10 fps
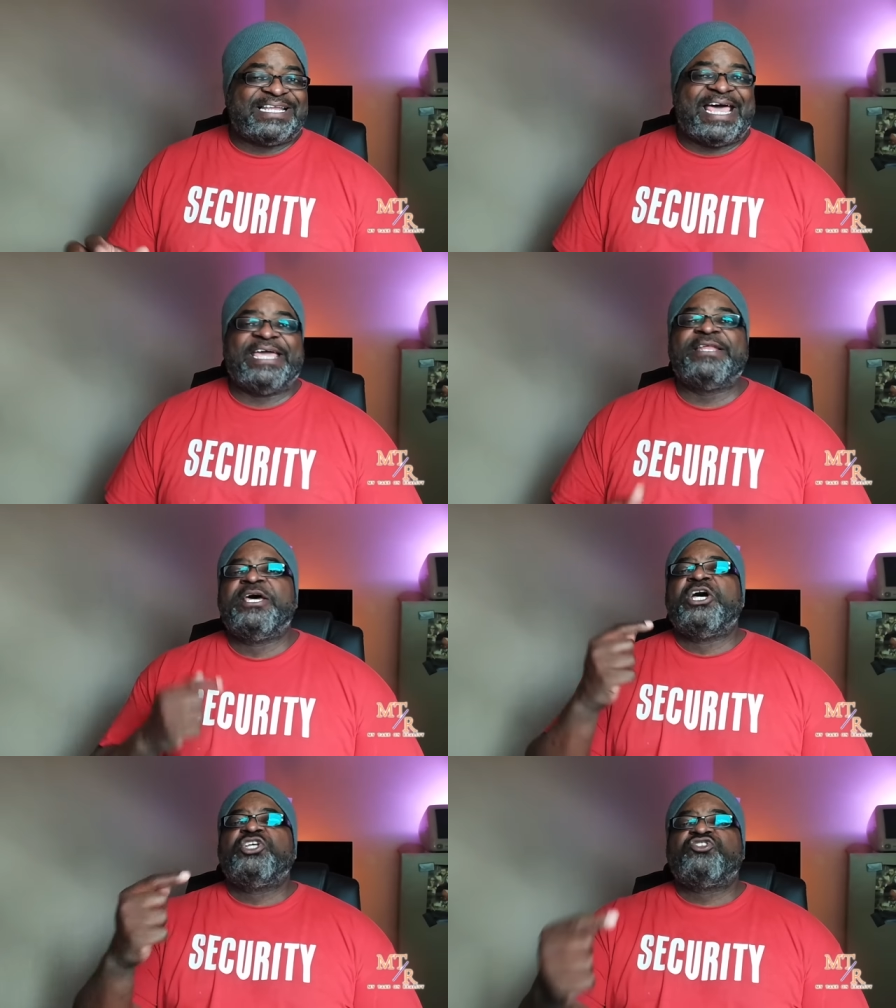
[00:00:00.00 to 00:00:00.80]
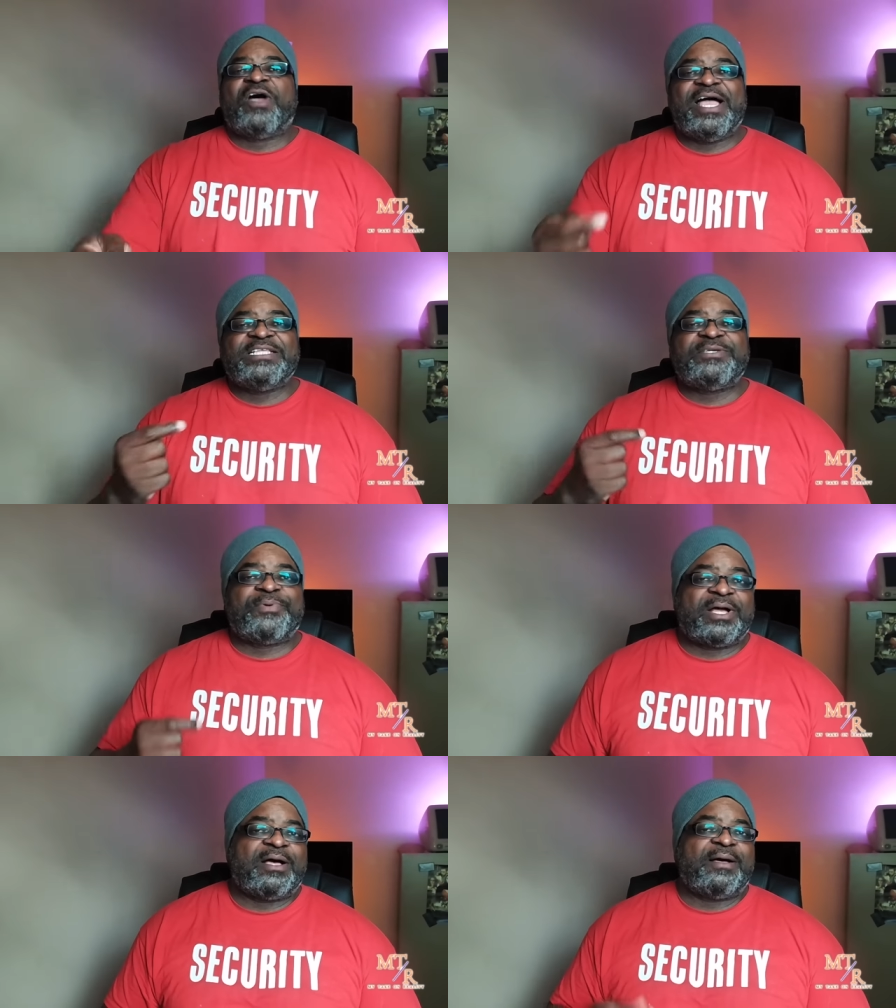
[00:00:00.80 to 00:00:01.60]
light, trying to
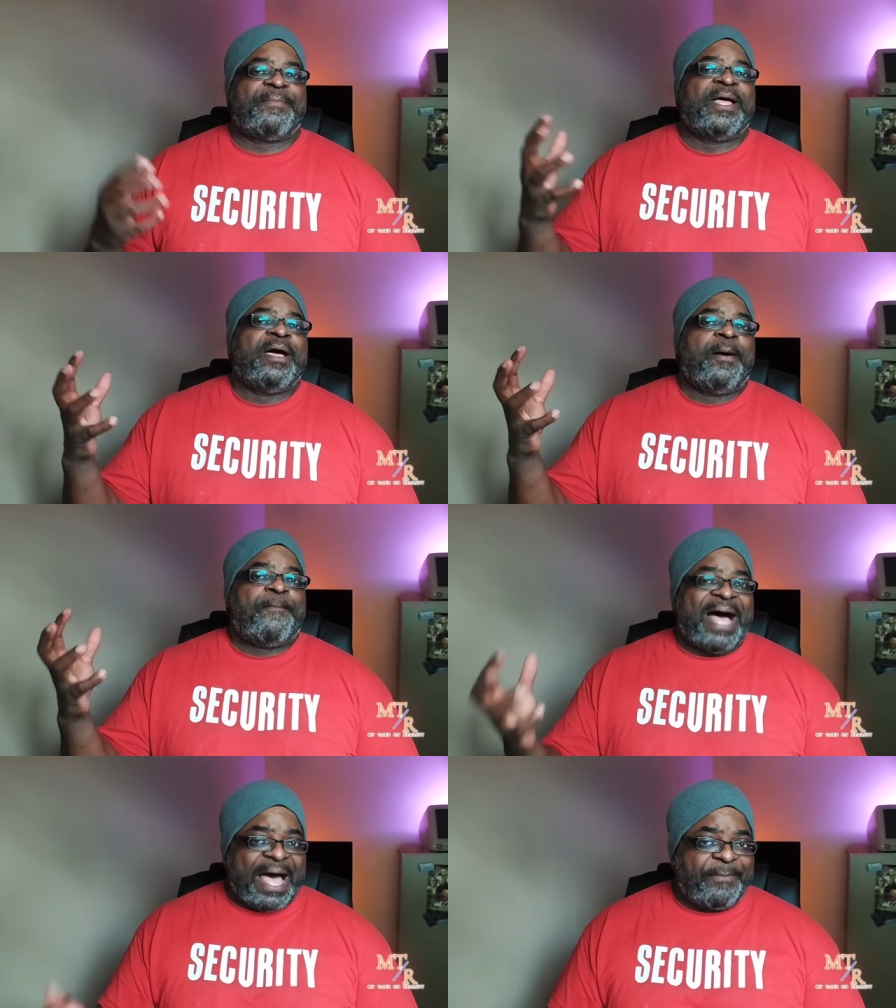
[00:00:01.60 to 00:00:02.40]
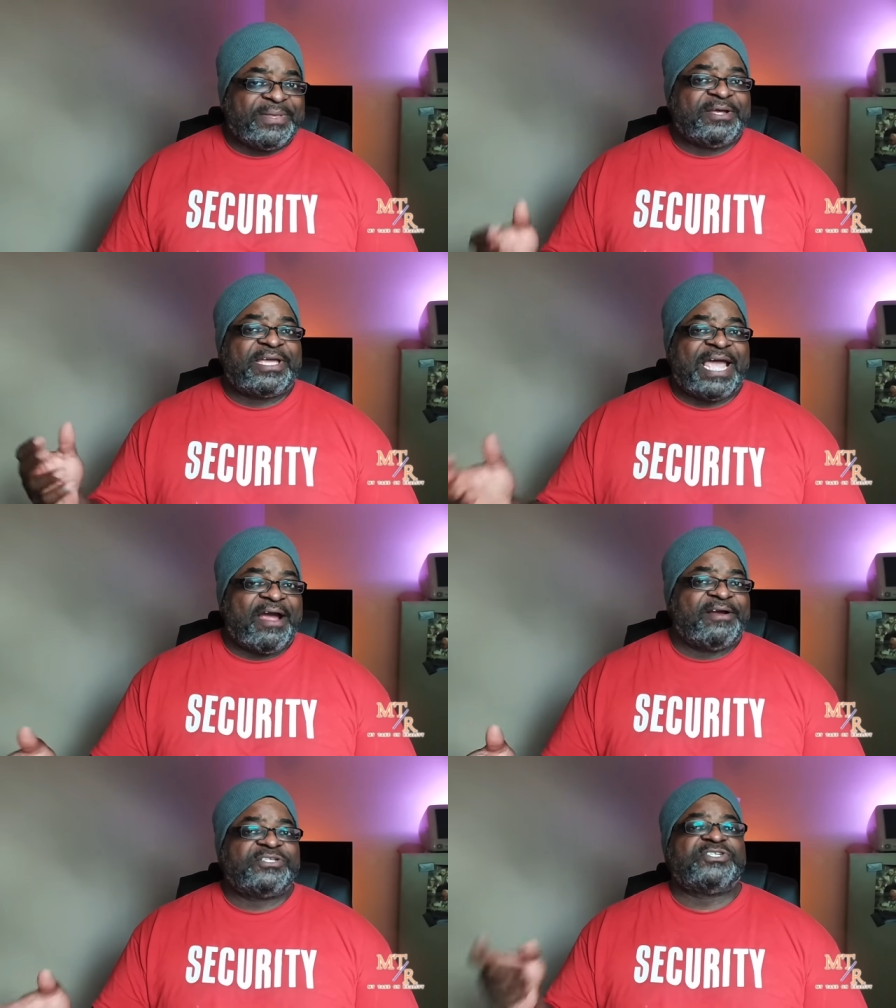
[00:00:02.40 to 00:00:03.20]
become popular
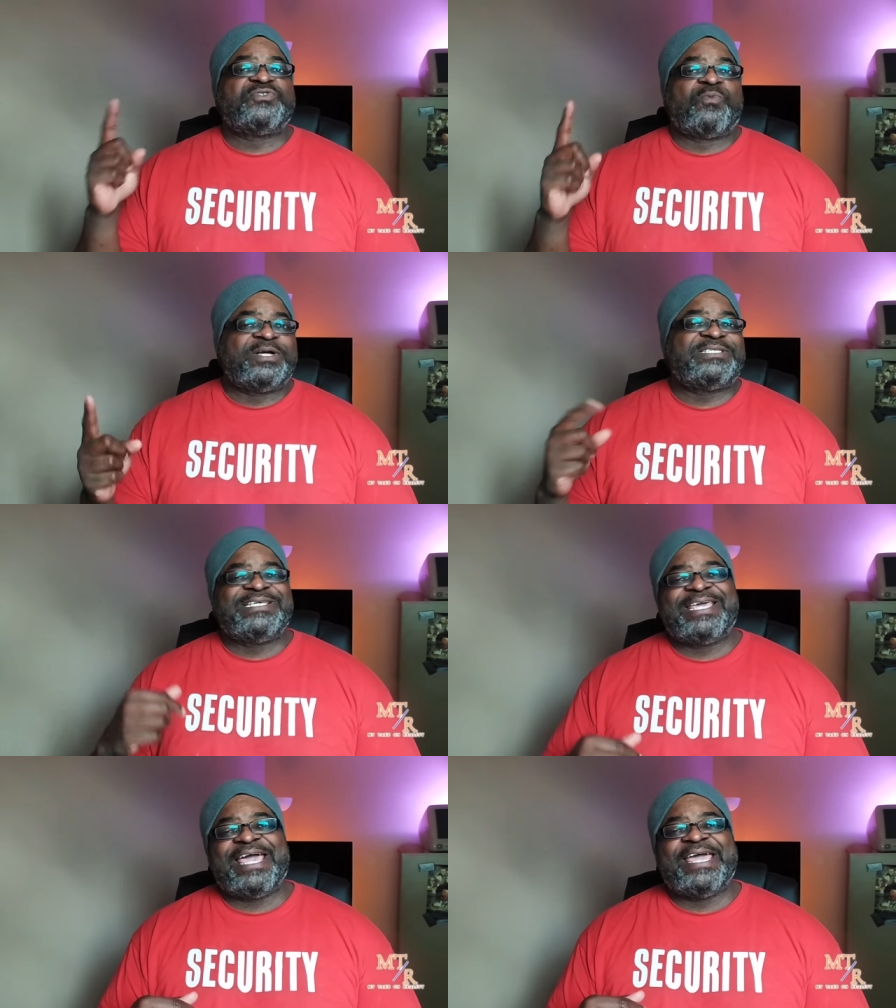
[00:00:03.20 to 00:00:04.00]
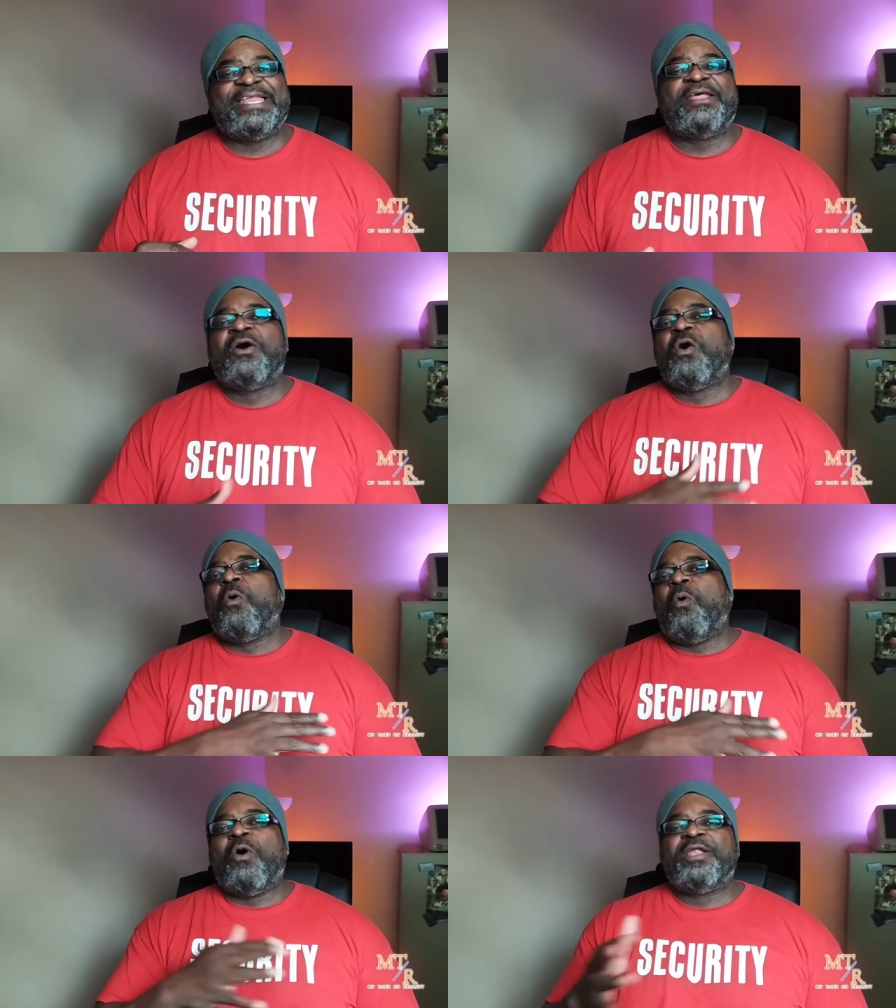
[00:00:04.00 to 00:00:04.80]
characters once again
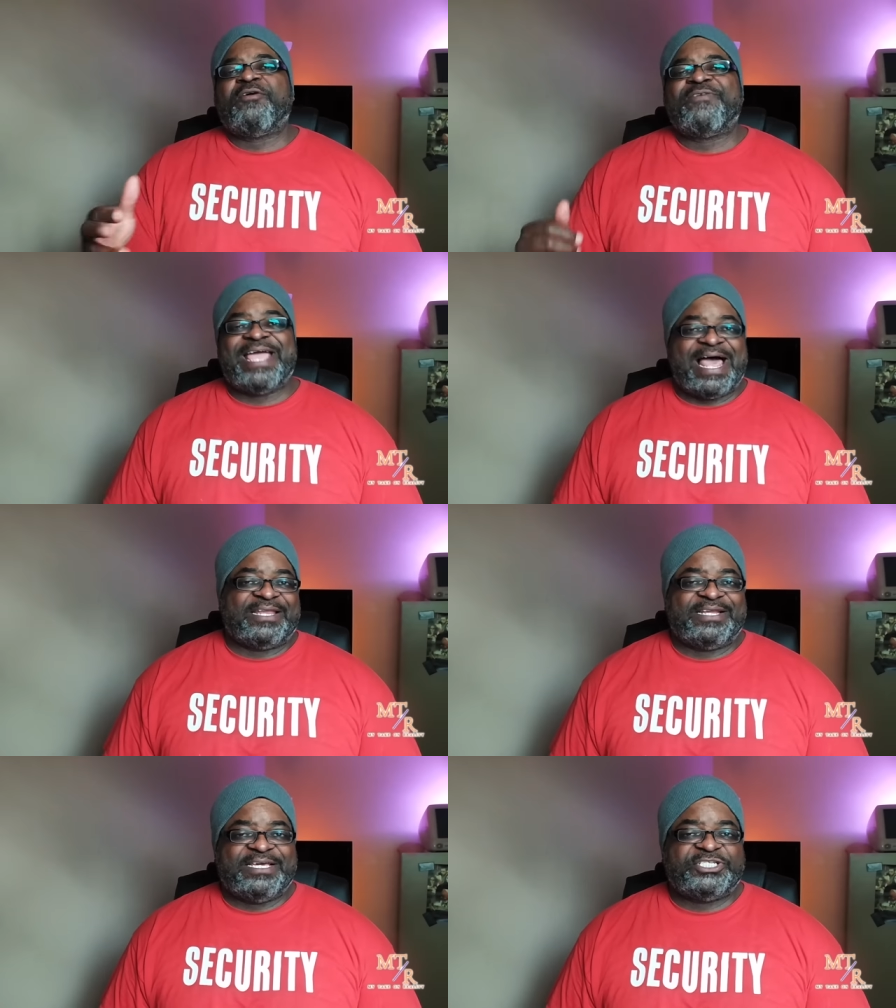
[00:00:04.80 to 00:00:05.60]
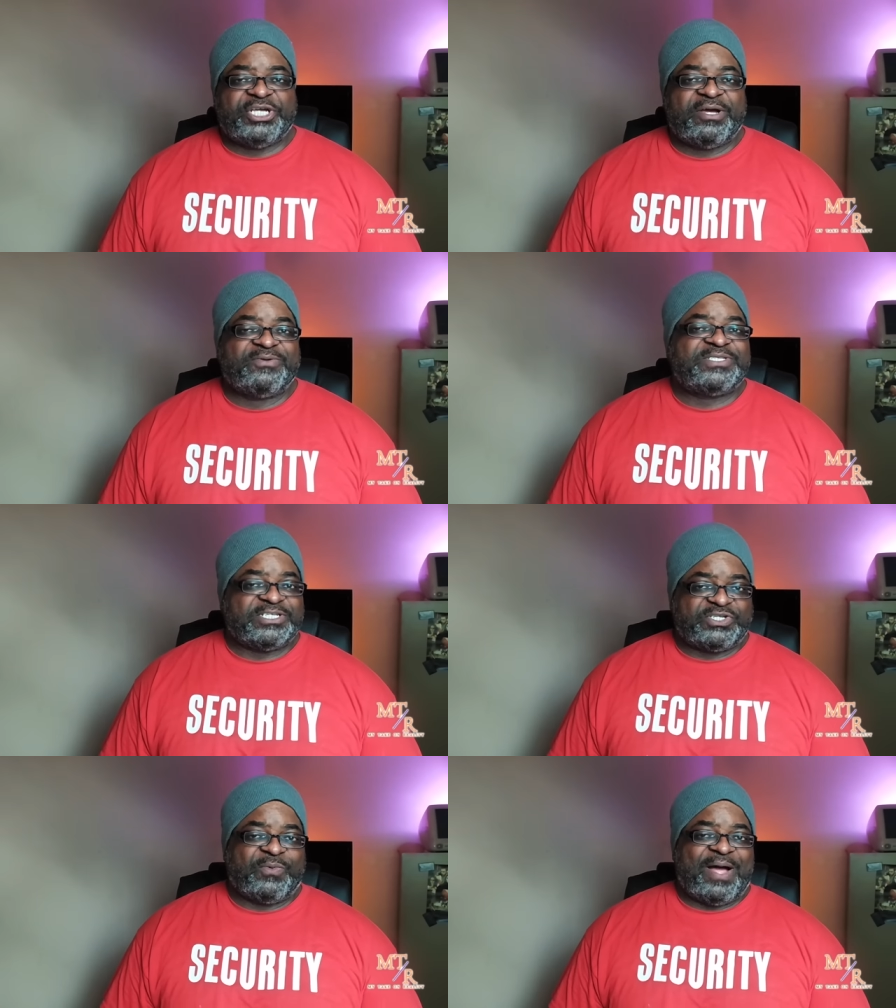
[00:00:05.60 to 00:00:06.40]
on the reality show
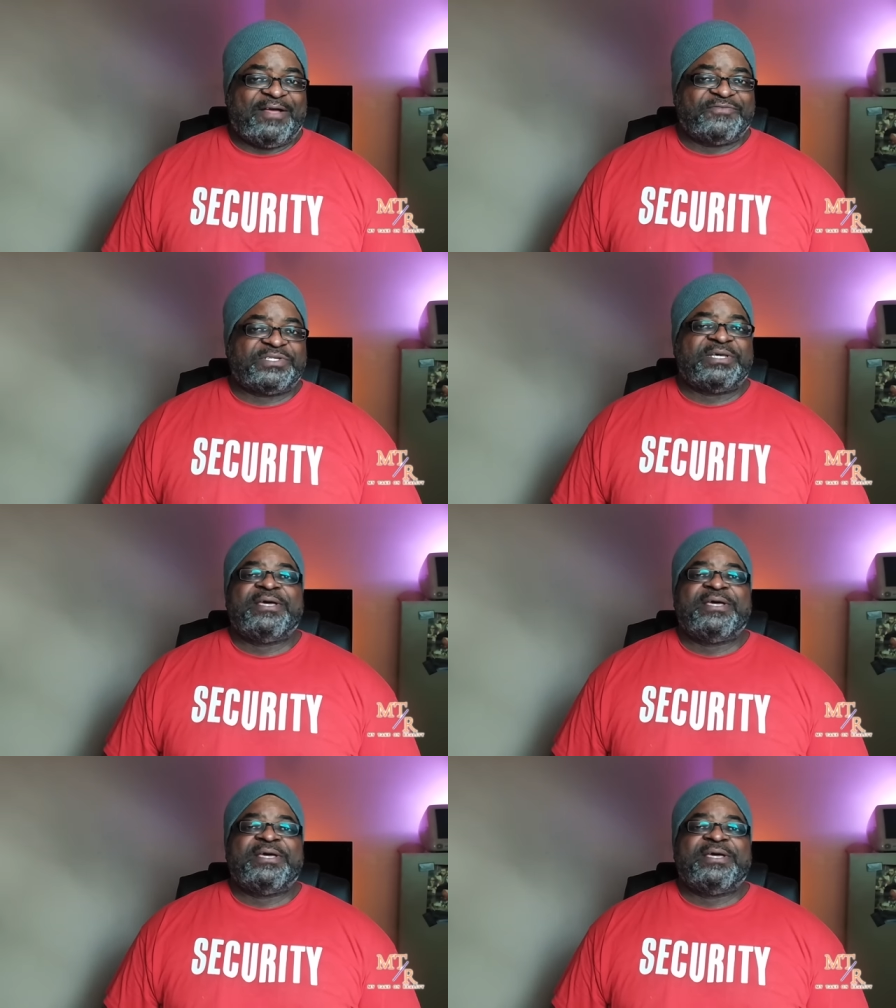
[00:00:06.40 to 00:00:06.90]
Sister Wives.